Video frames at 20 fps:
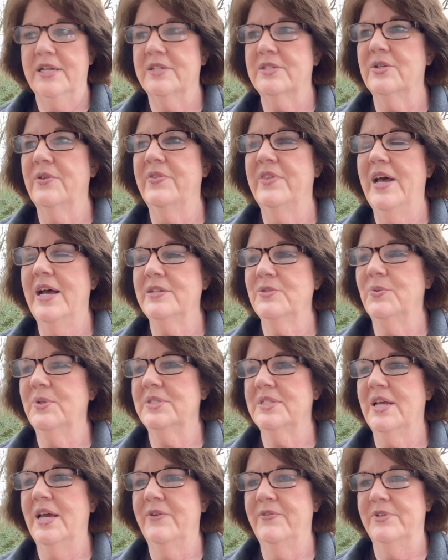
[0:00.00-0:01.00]
So that's what's
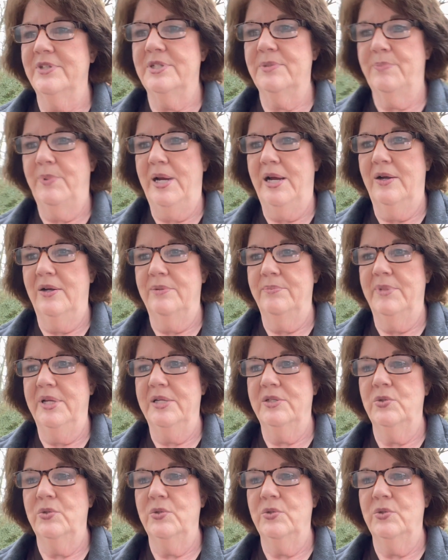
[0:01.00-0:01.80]
kind of inspiring me